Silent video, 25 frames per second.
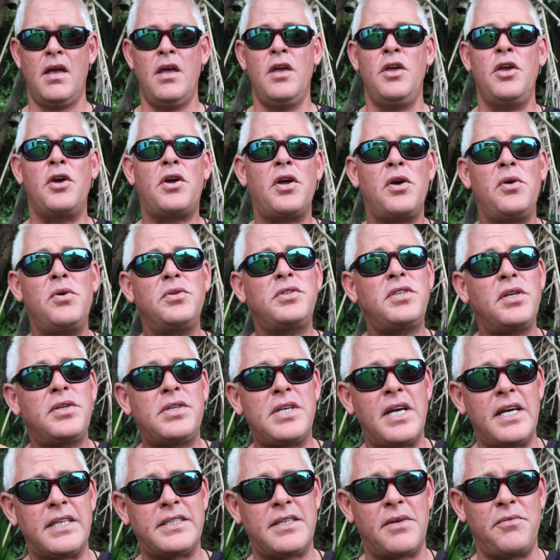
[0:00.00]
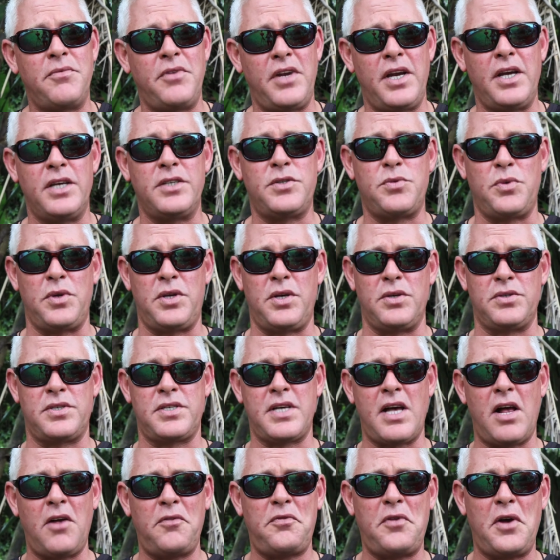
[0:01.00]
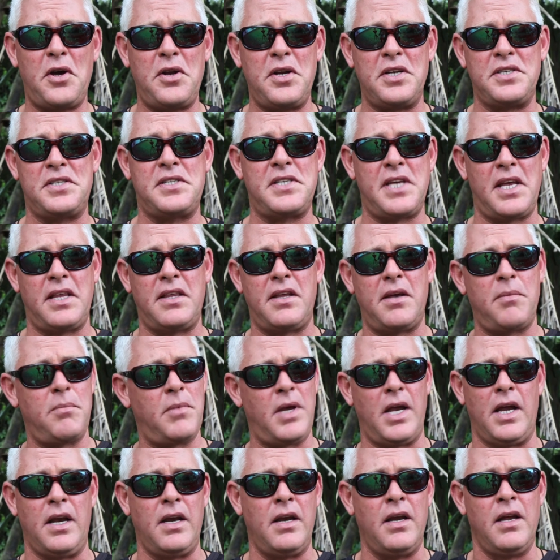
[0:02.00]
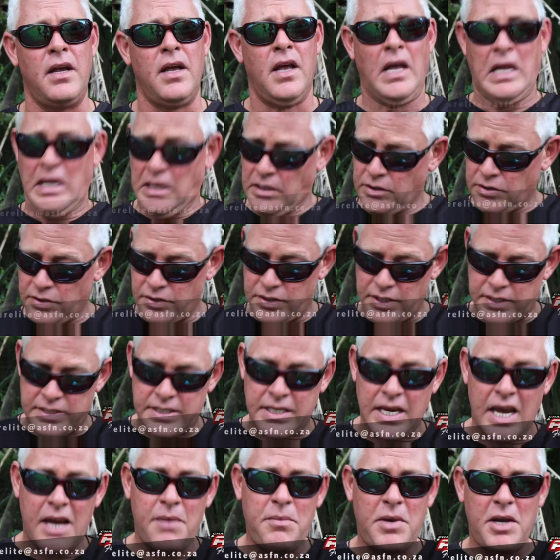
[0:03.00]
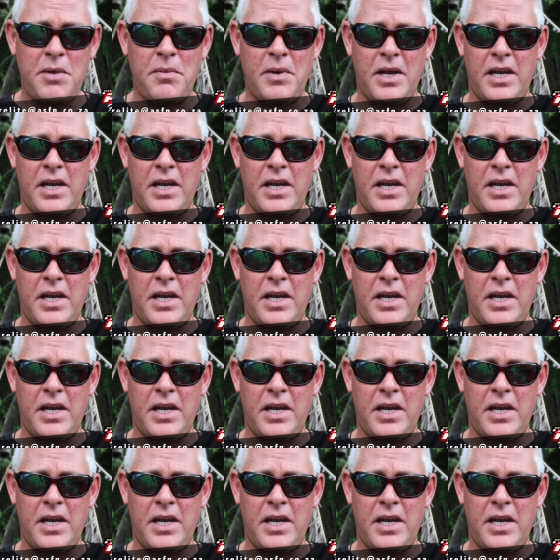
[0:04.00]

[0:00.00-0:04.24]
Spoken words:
You can also take some videos with your cell phone and send them in to the same email